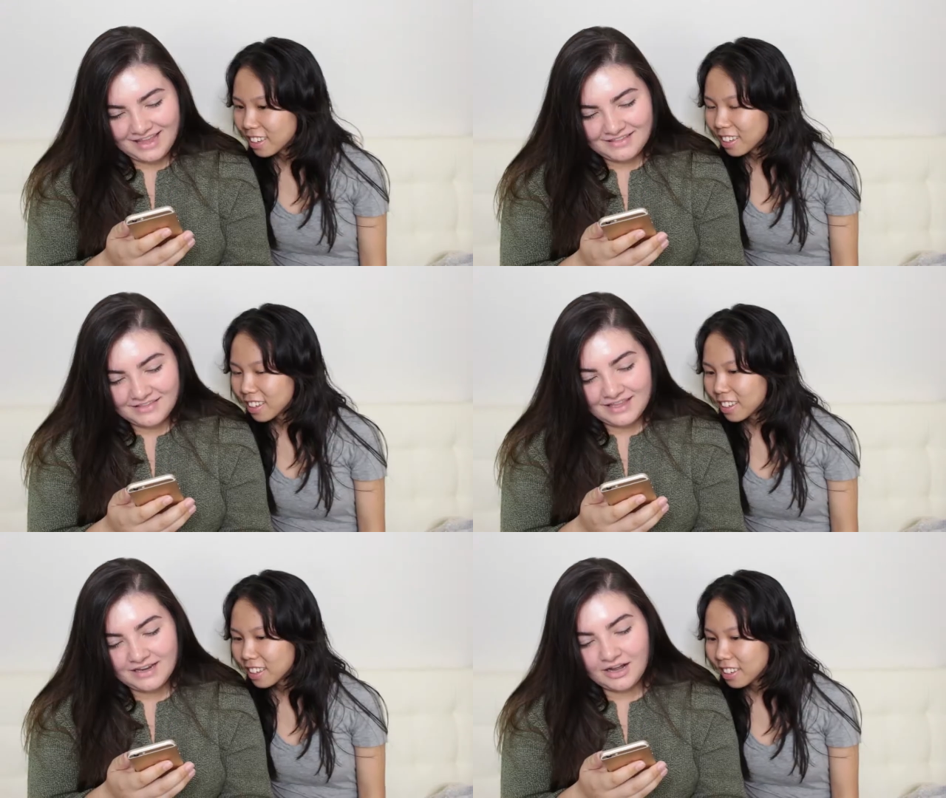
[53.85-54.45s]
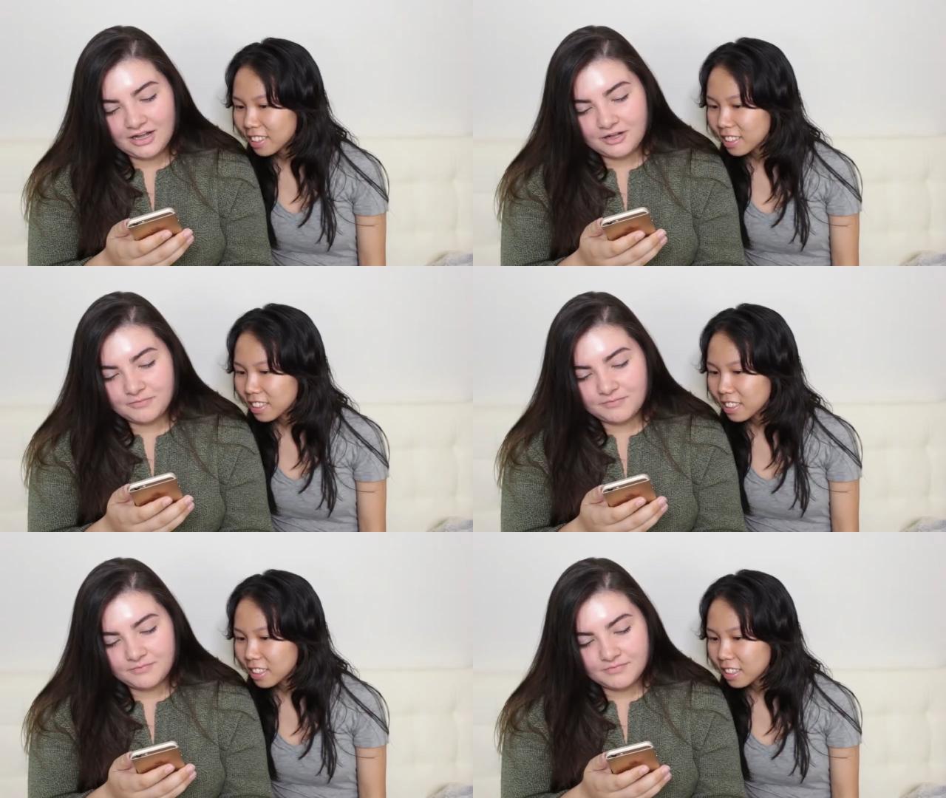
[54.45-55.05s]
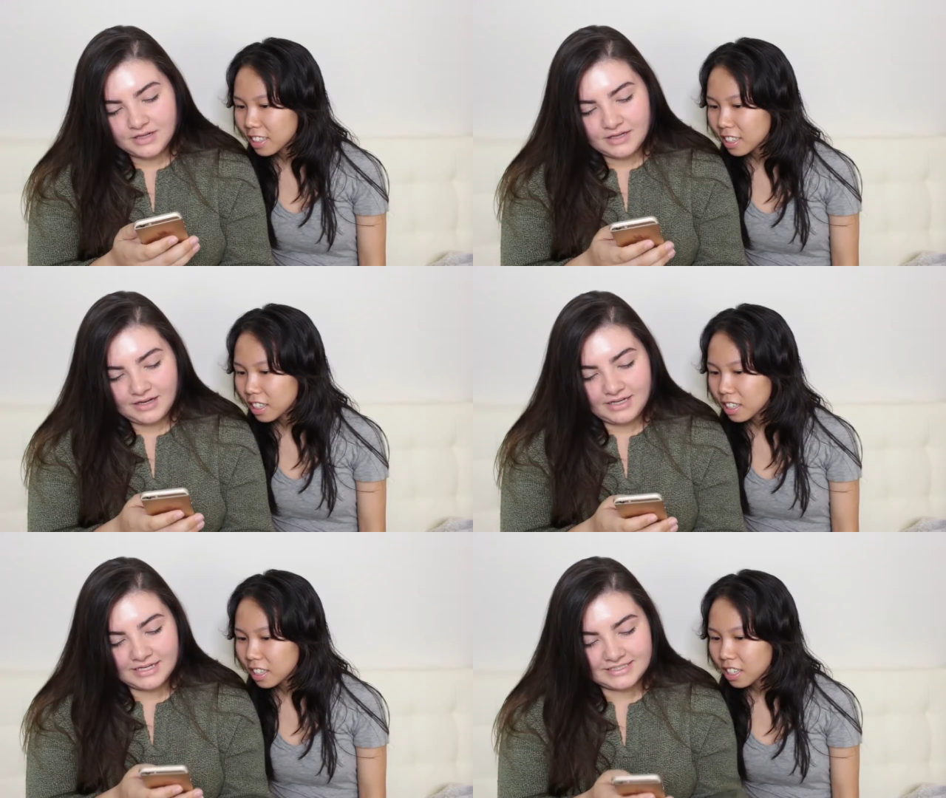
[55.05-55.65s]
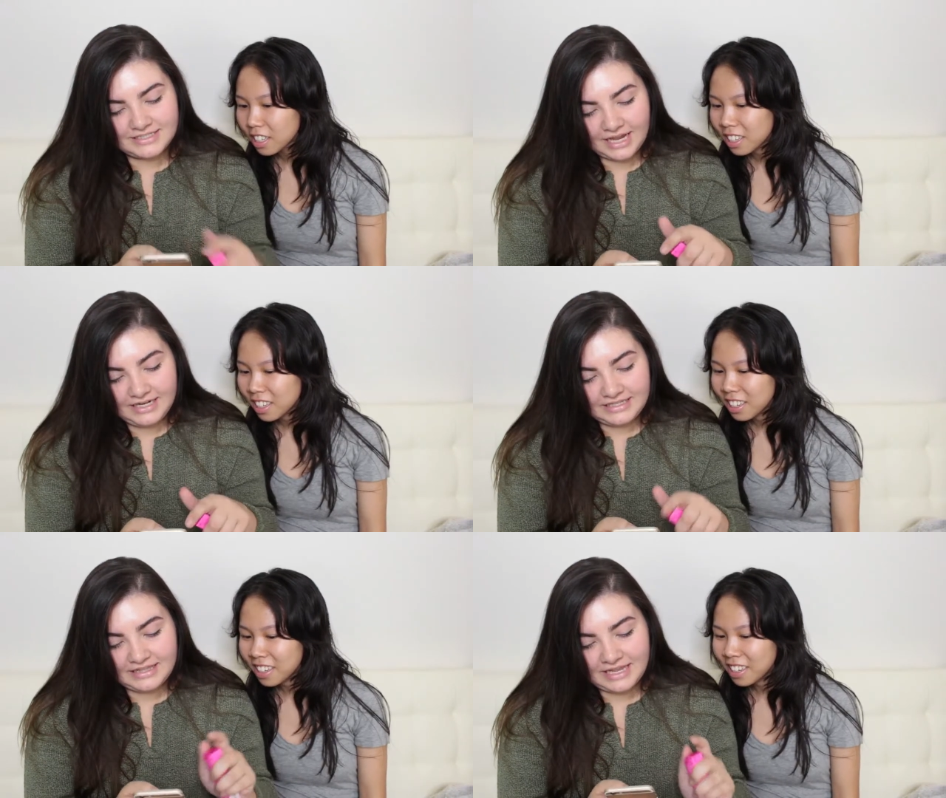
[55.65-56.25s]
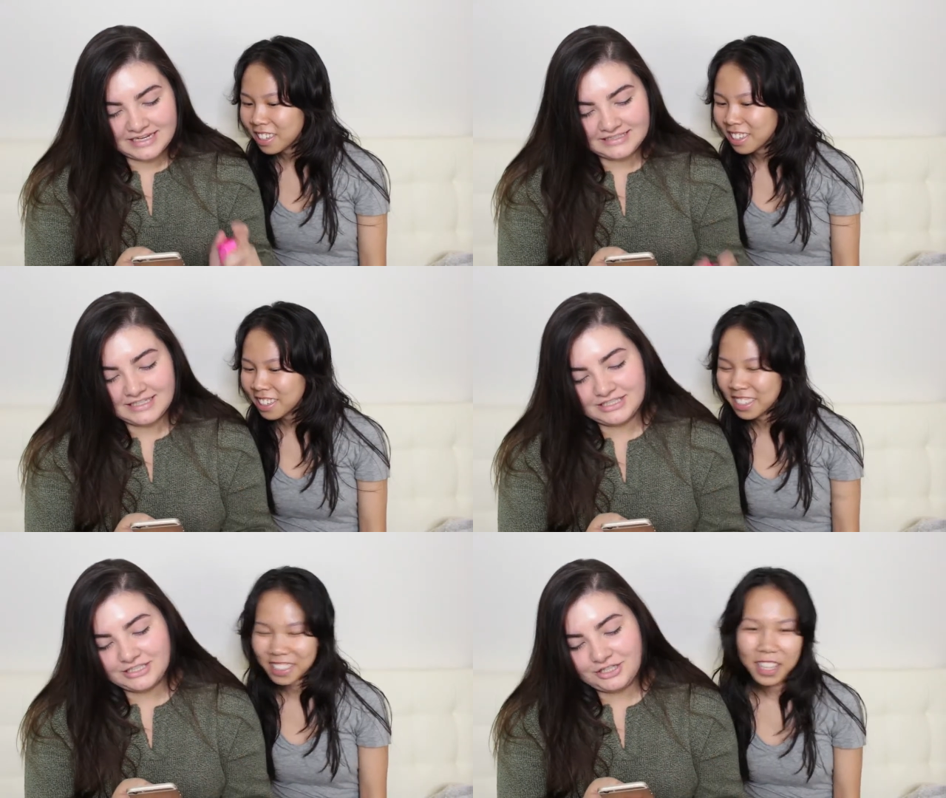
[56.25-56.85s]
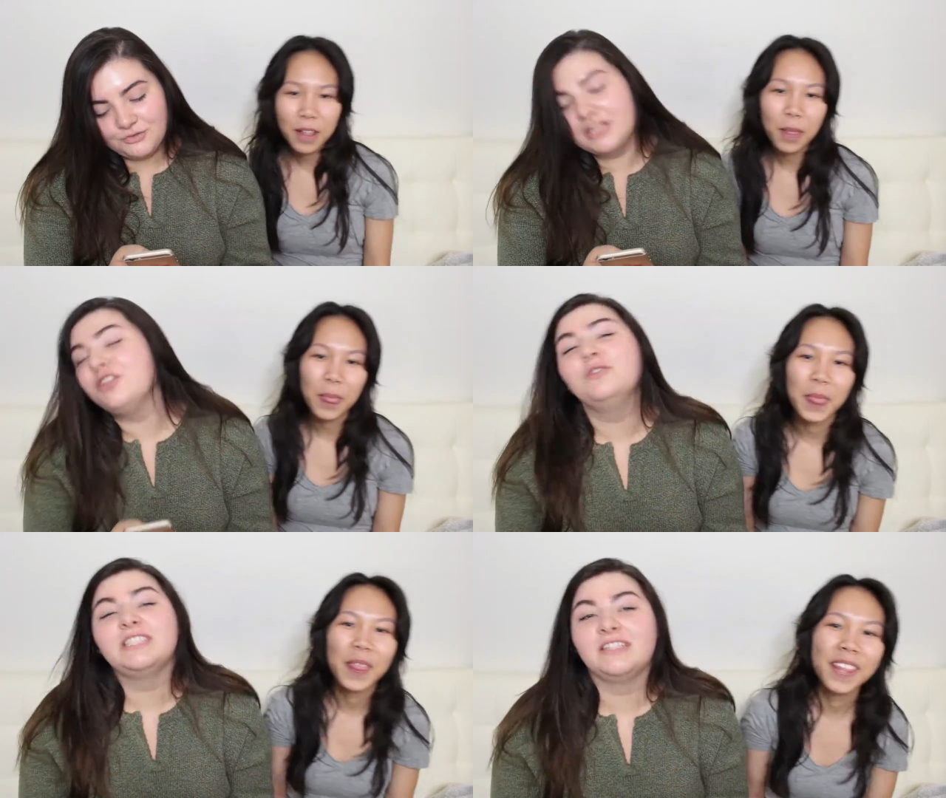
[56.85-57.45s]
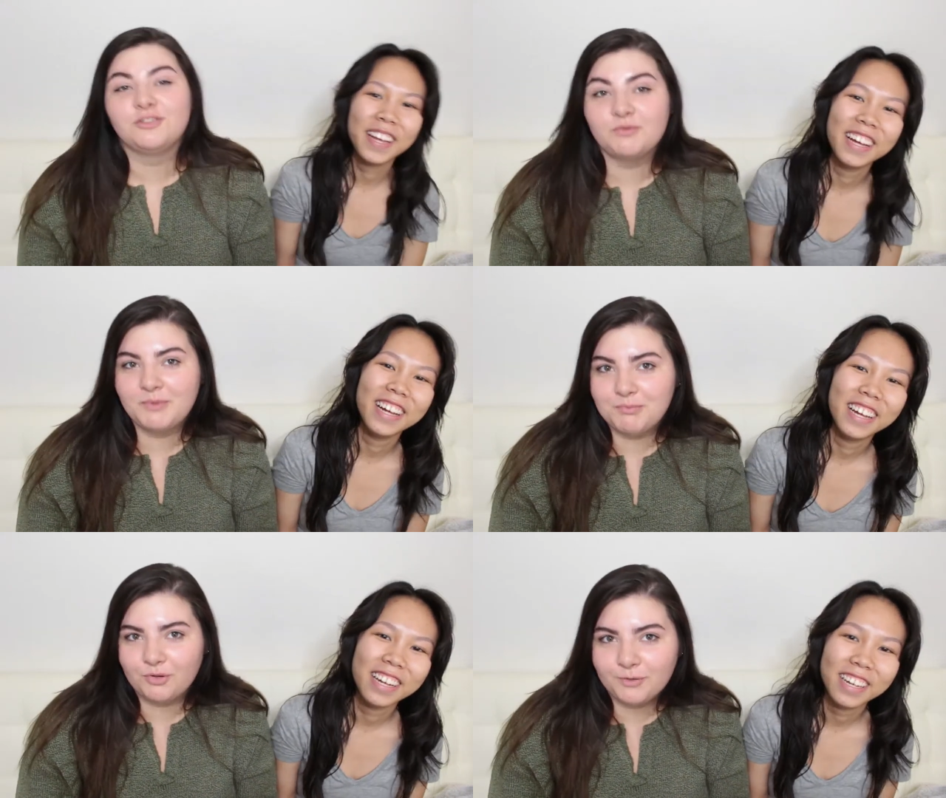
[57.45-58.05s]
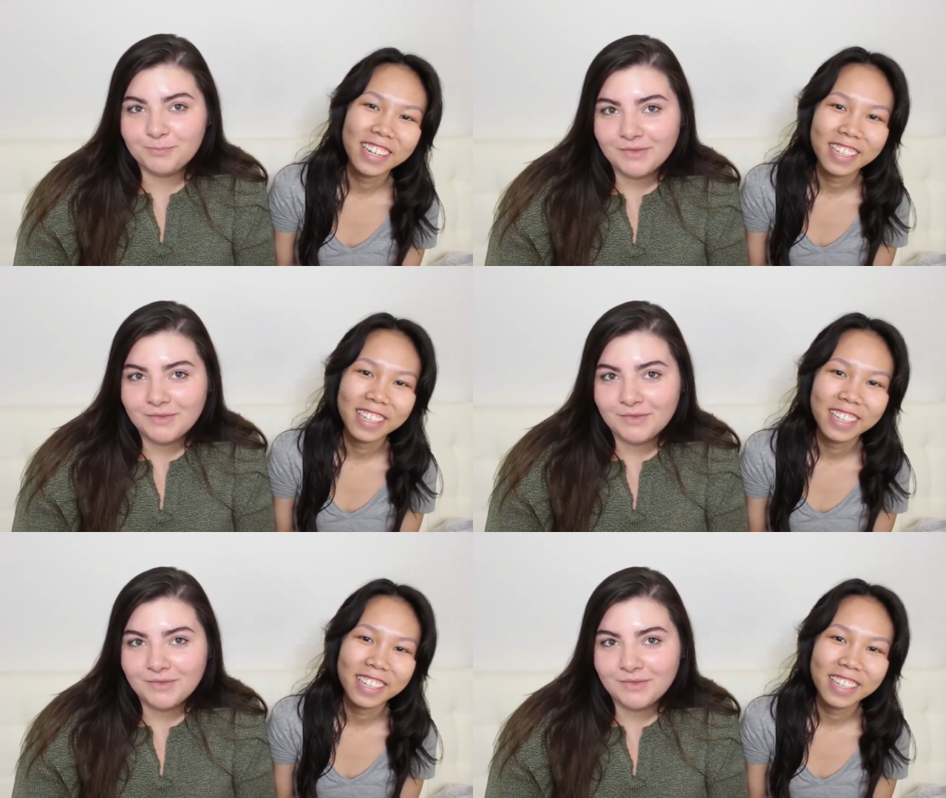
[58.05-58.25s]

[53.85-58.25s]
Speaker 1: And then um, an exciting thing. It says you can use it at the swimming pool.